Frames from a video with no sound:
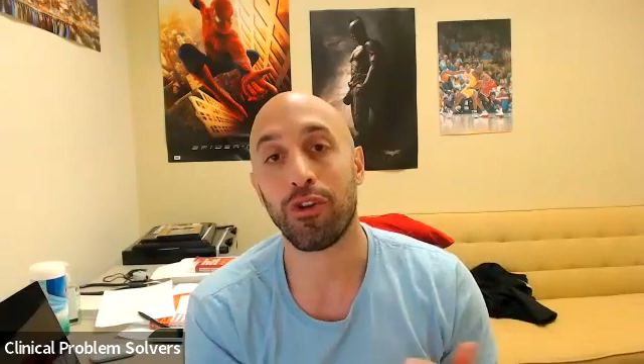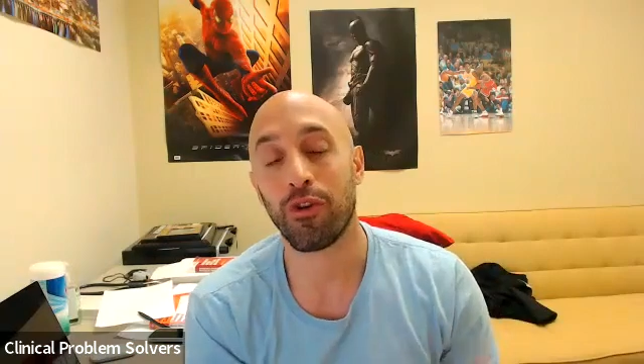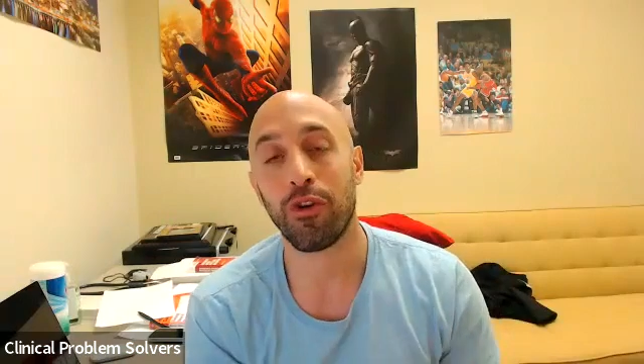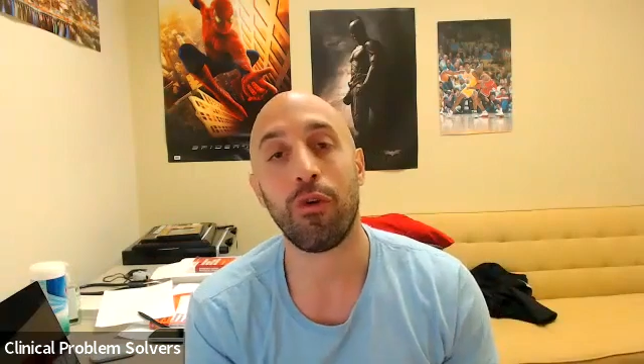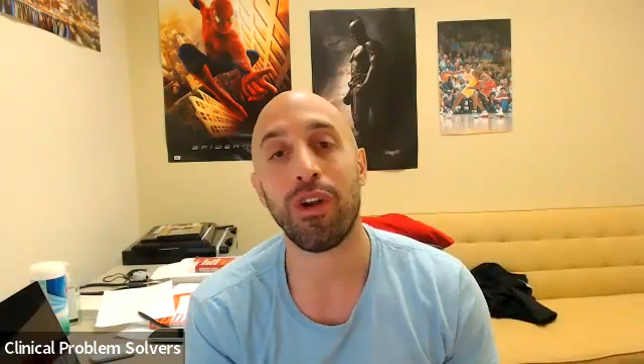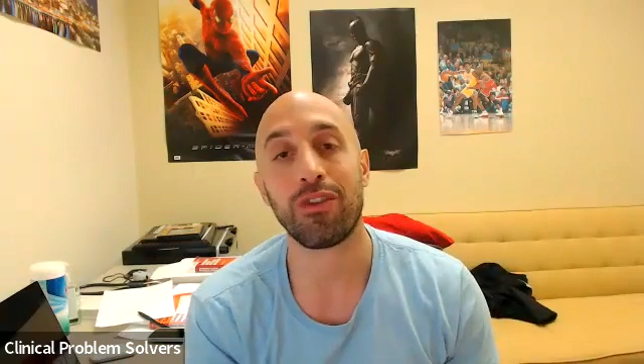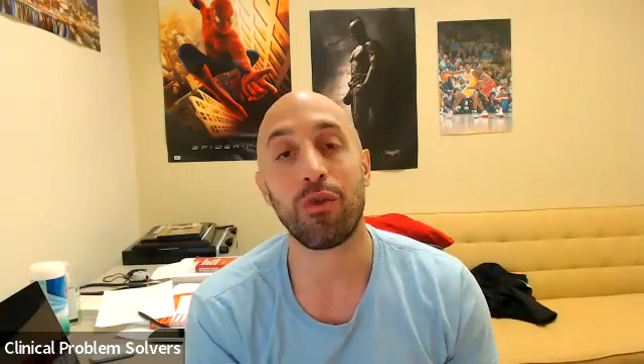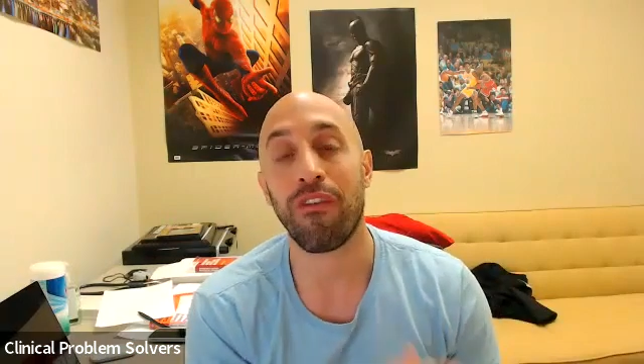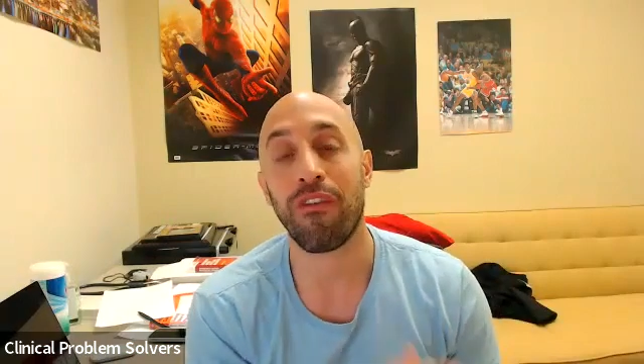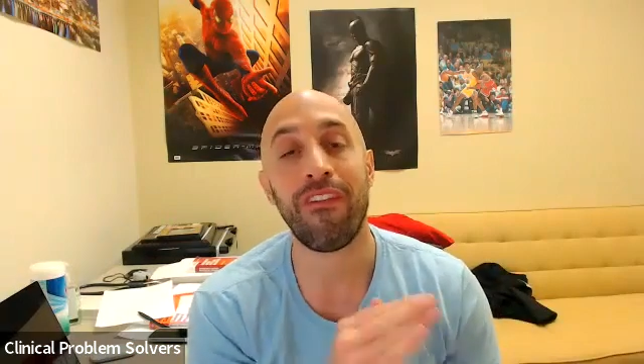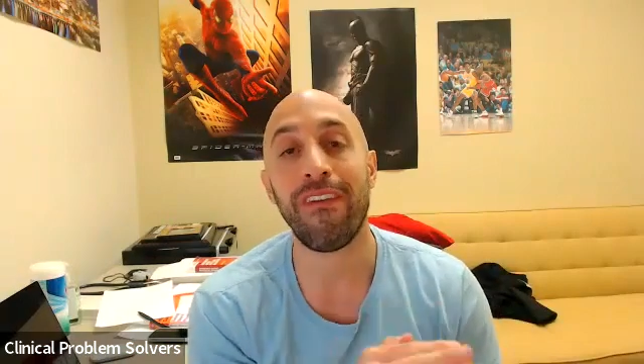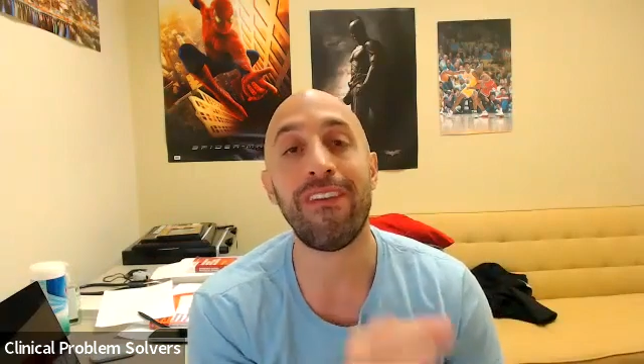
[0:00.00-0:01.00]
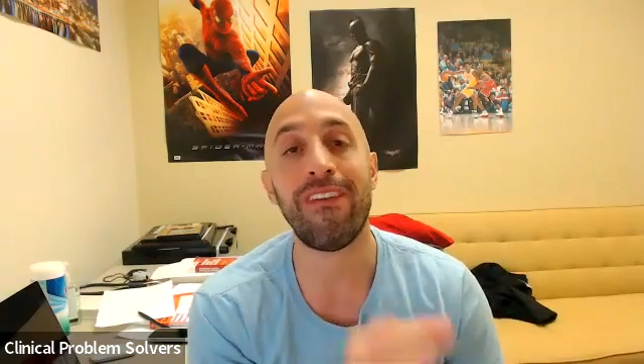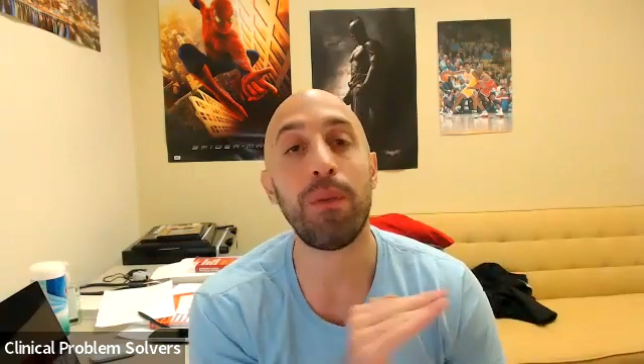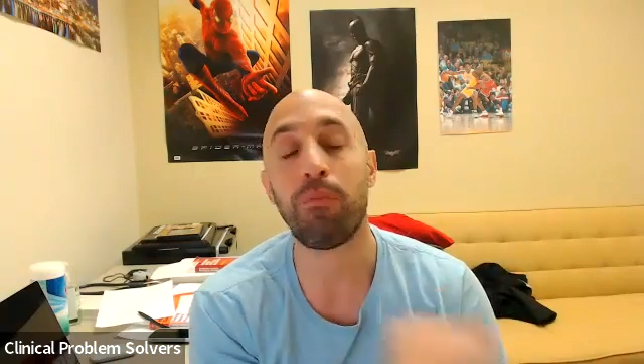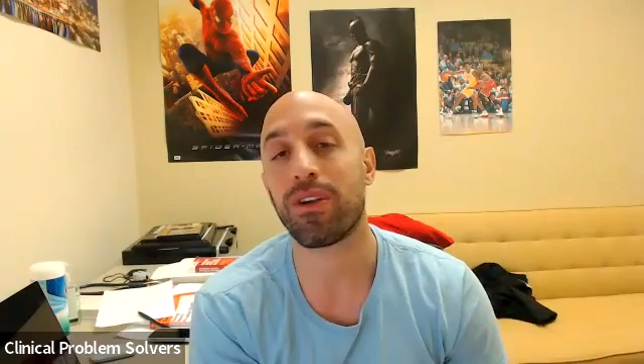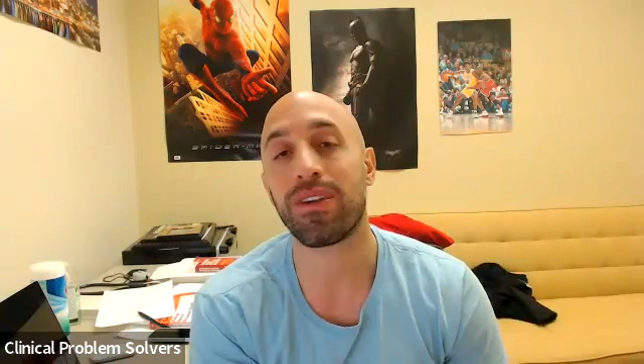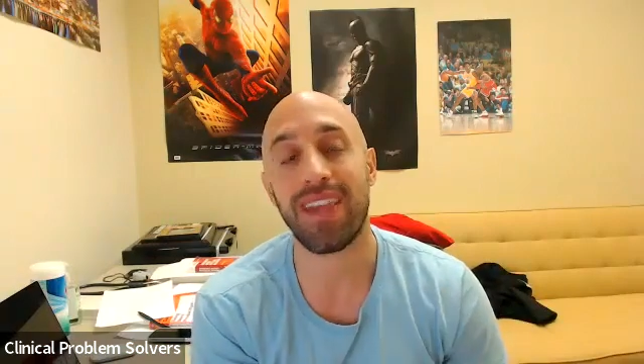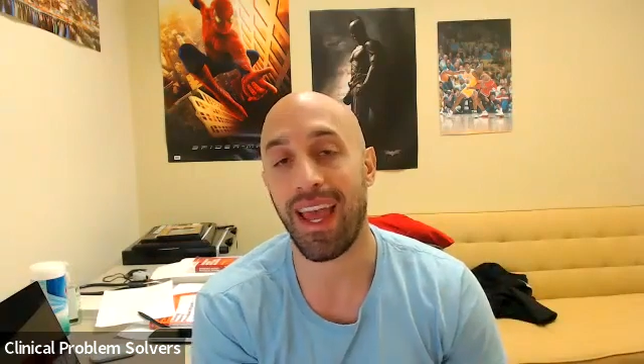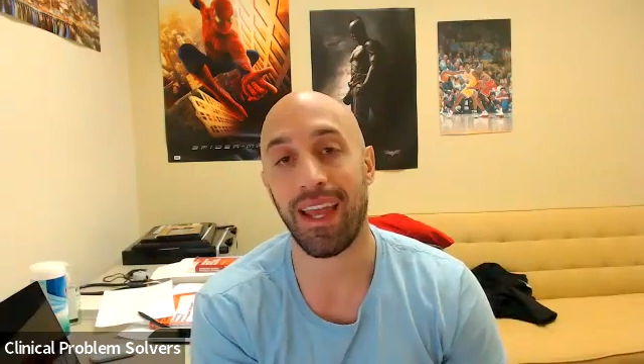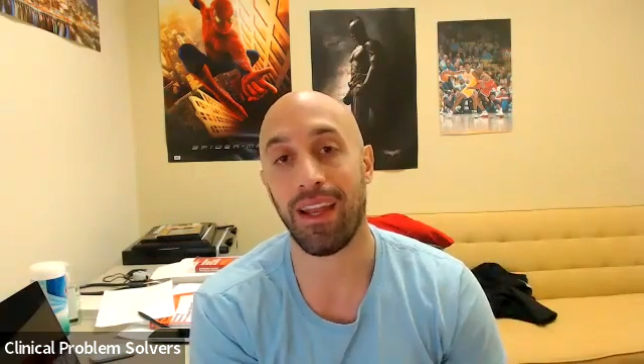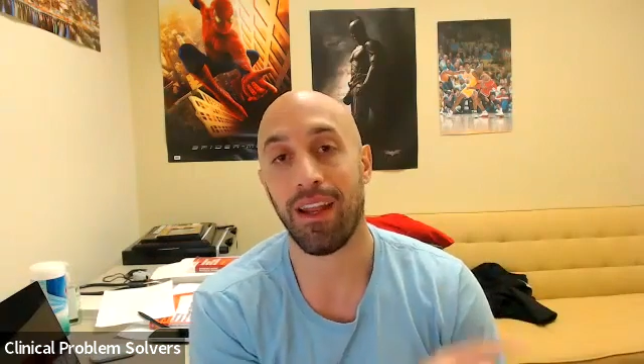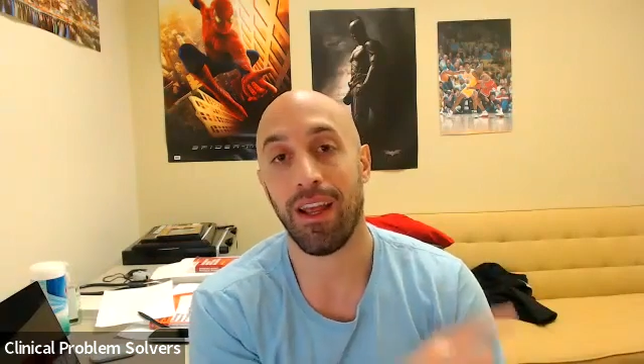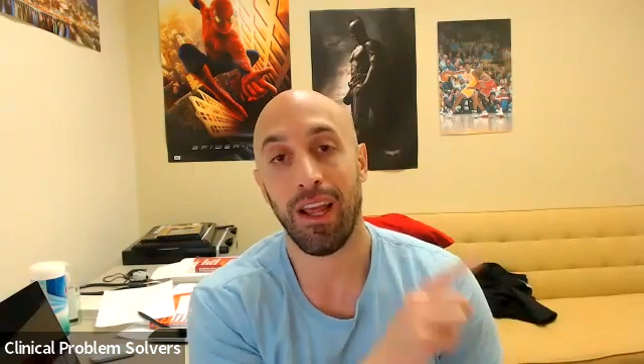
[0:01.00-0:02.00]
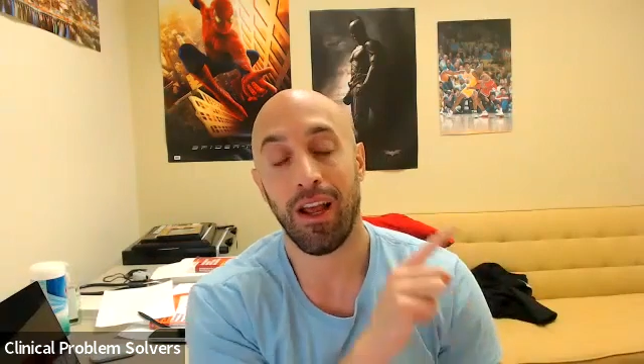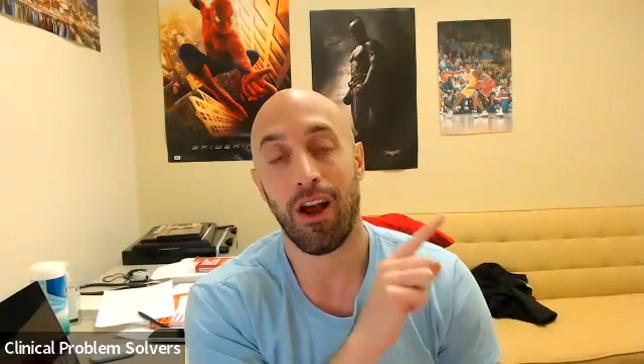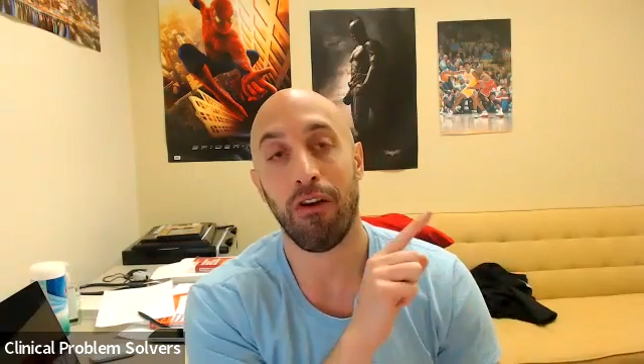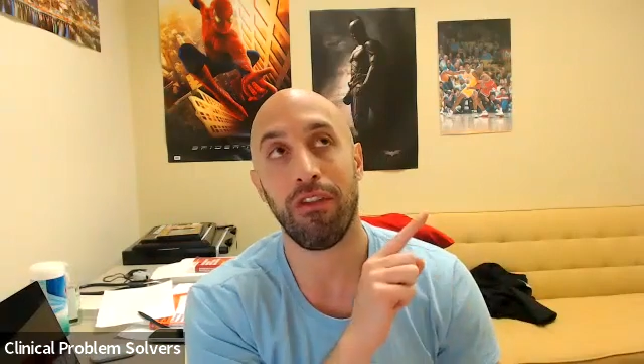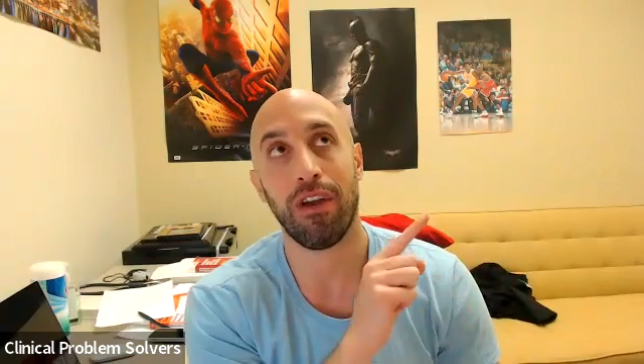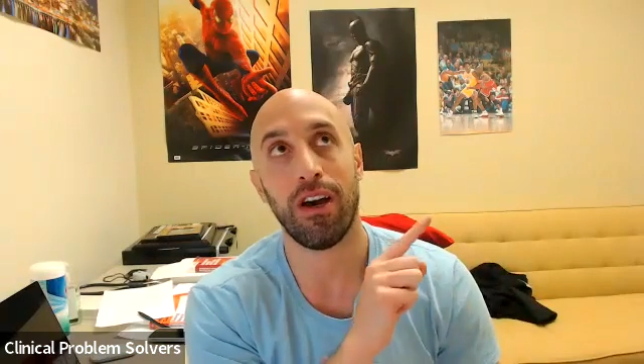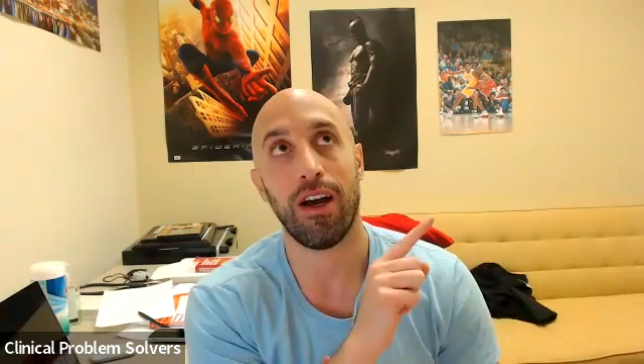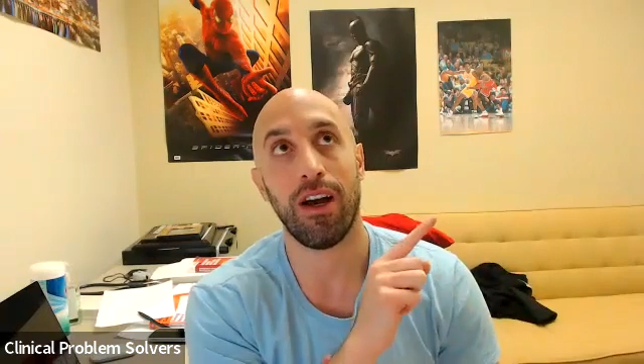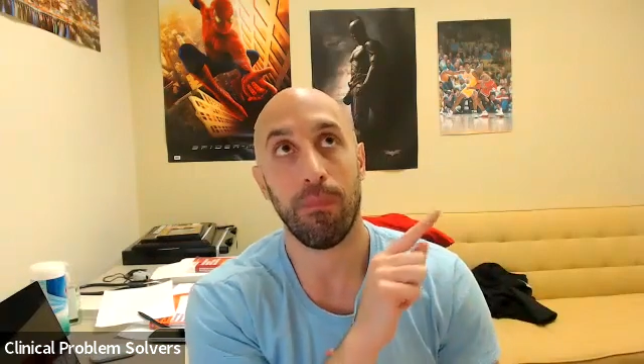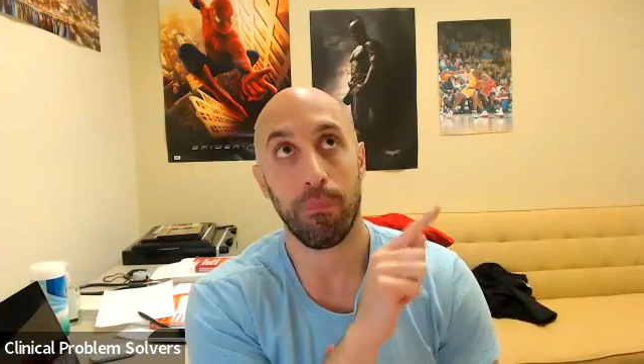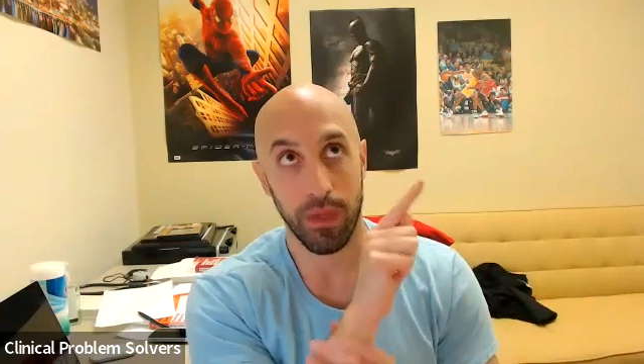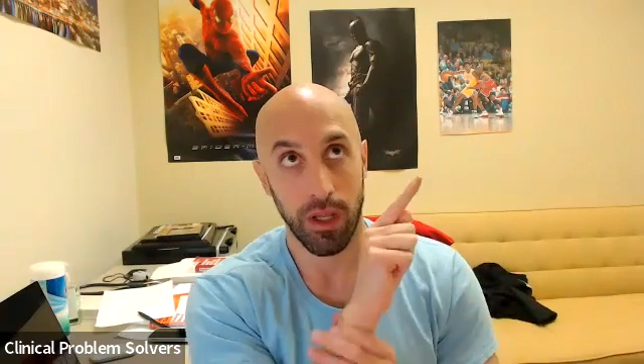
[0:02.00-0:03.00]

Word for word: Two to one is only 50% of the